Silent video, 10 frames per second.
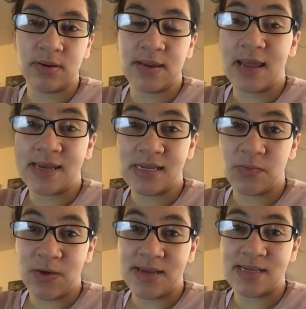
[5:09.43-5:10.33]
lady
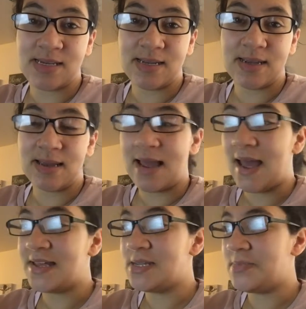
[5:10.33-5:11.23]
in waiting
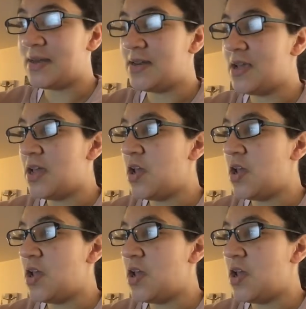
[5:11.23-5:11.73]
has been